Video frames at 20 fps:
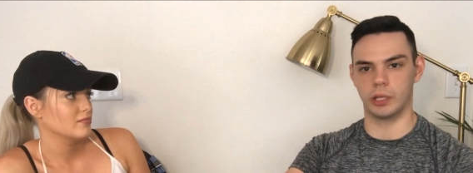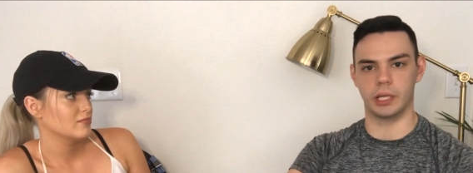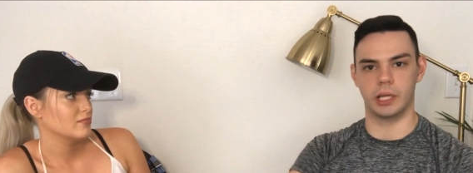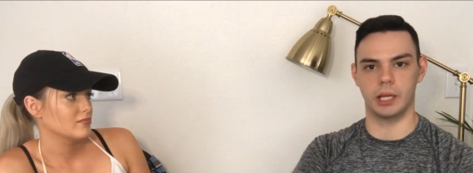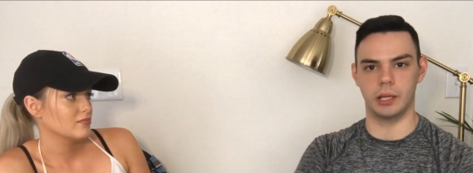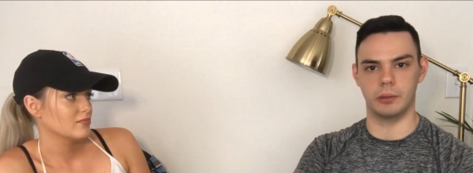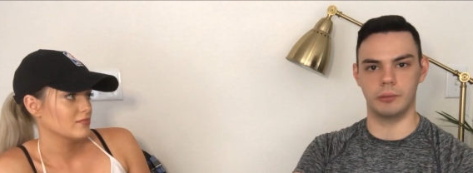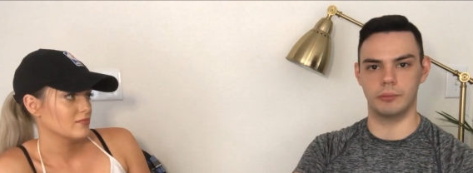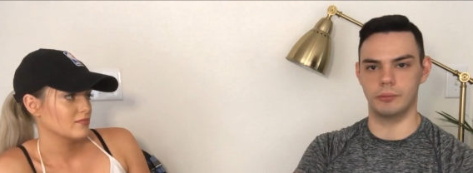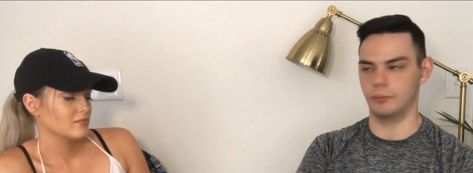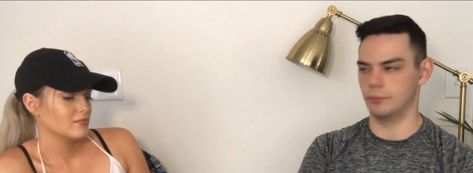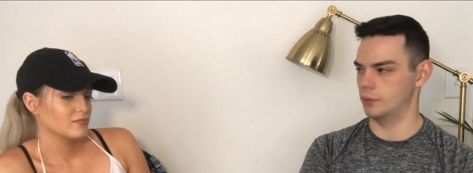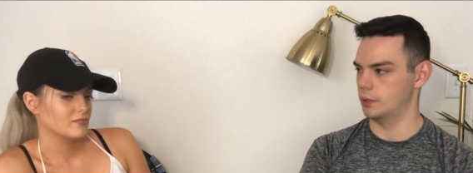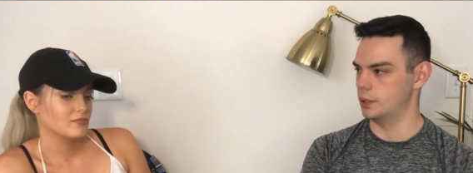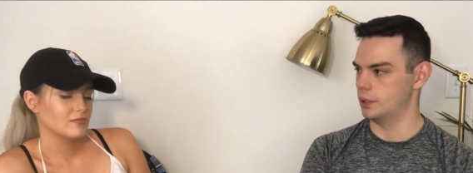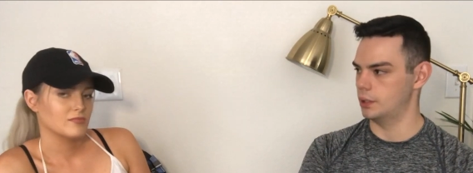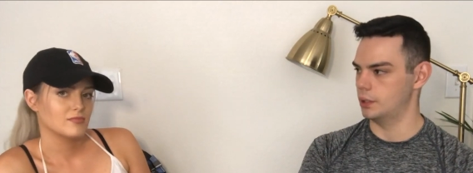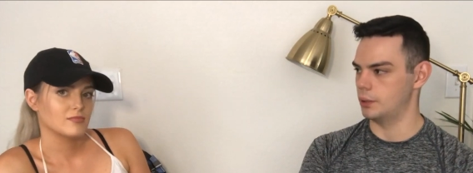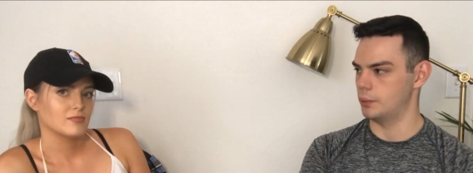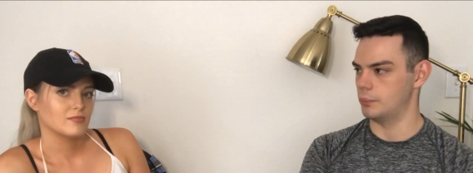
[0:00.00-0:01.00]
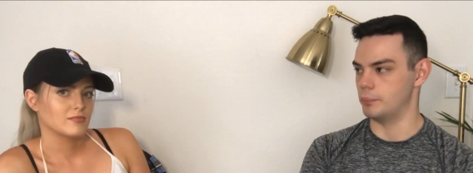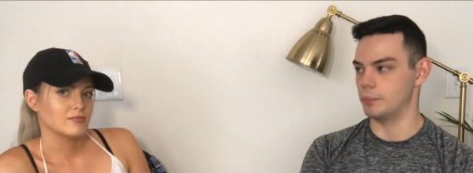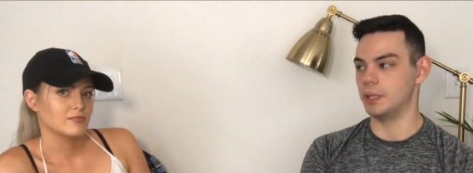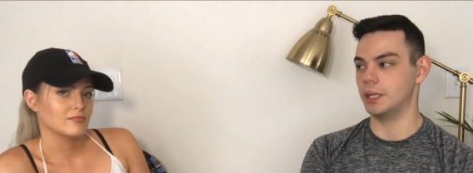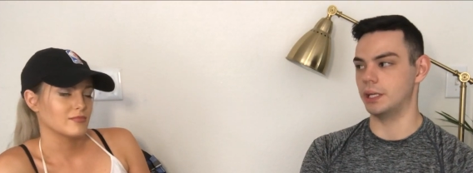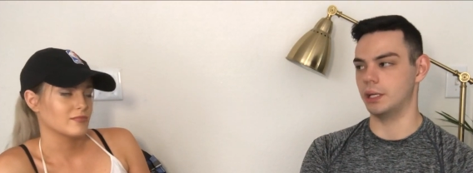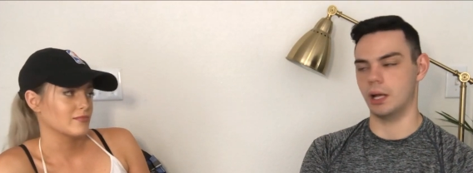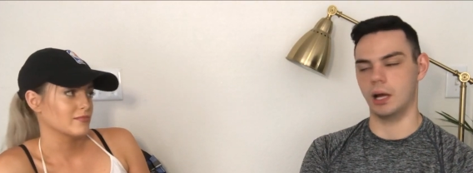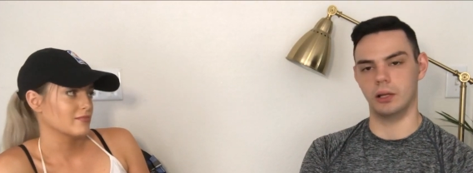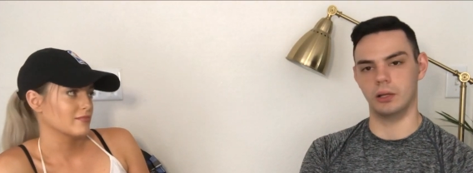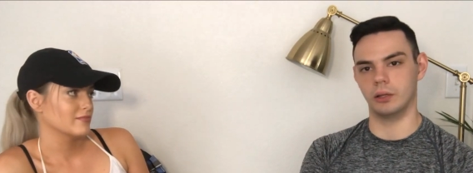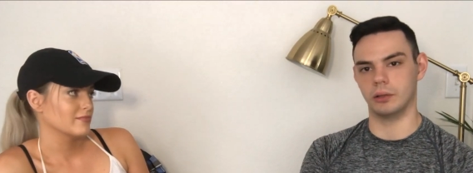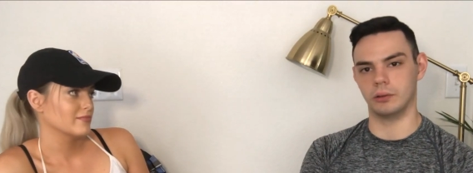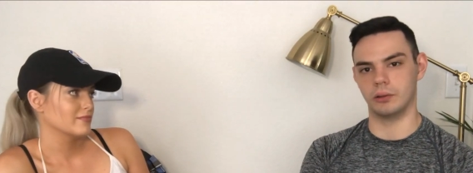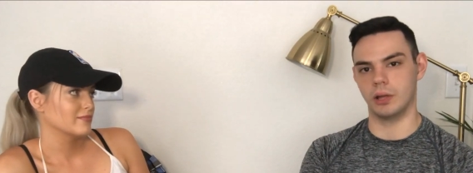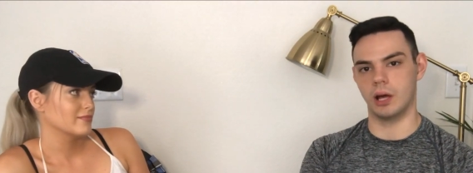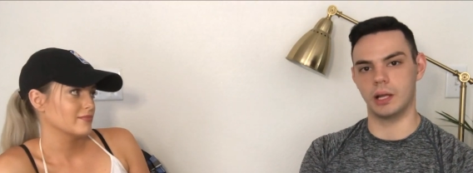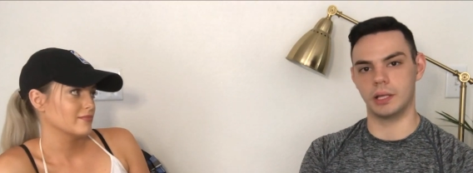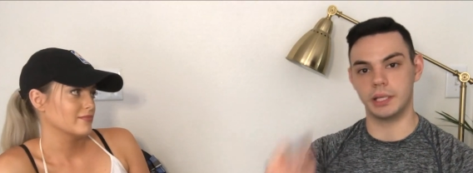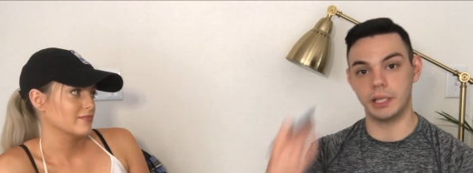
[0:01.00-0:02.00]
Speaker 1: looking at me,
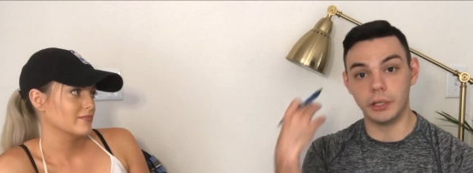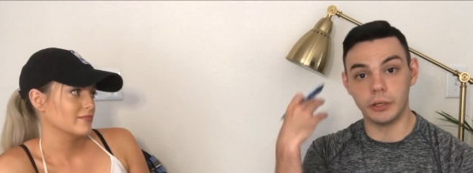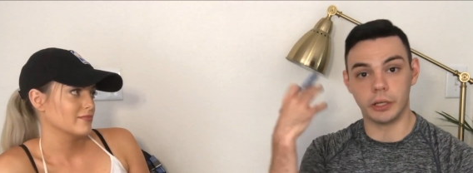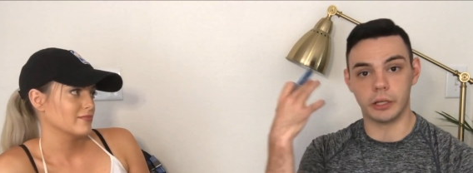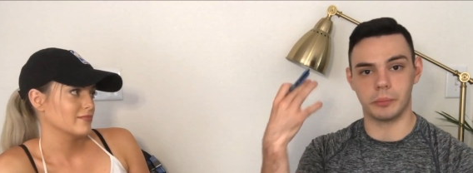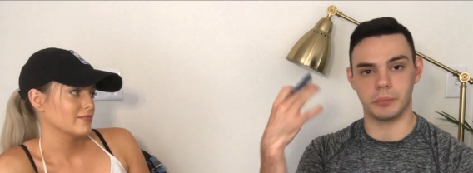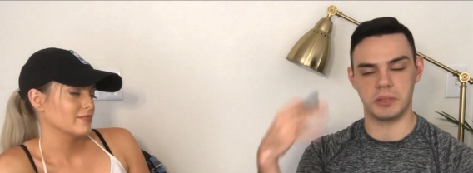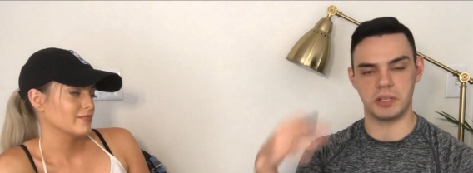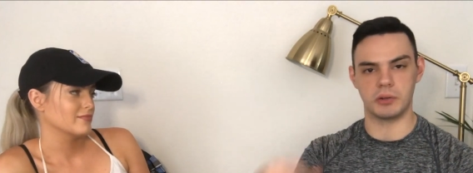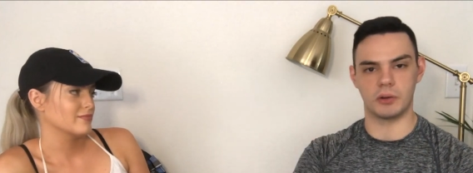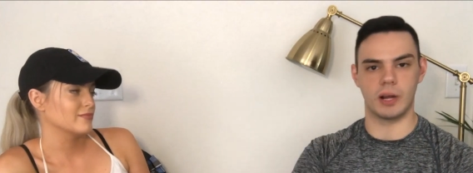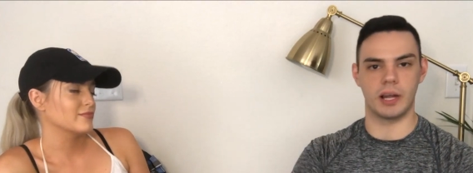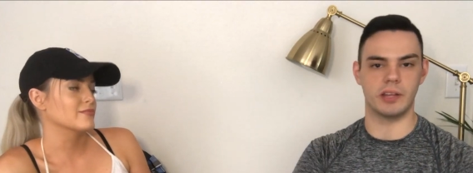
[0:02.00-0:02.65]
not not hearing me,